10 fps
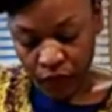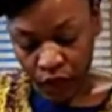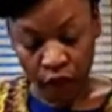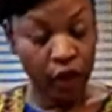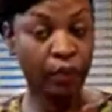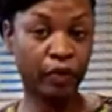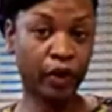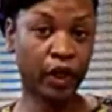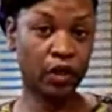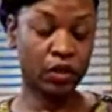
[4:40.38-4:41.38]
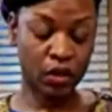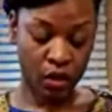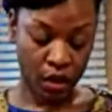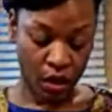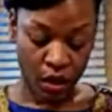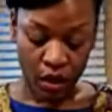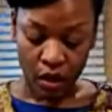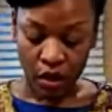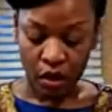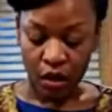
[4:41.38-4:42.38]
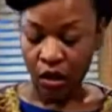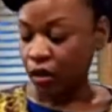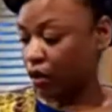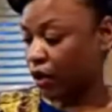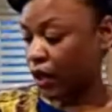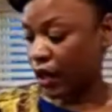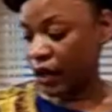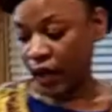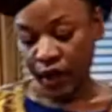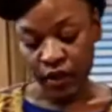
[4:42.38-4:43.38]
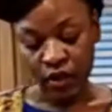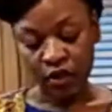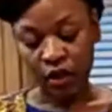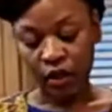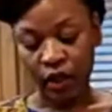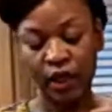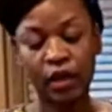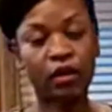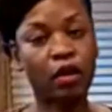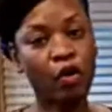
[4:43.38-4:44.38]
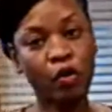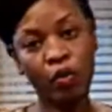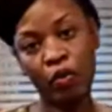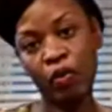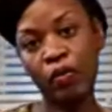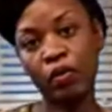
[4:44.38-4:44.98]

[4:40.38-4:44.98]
turnip greens, and not necessarily get the whole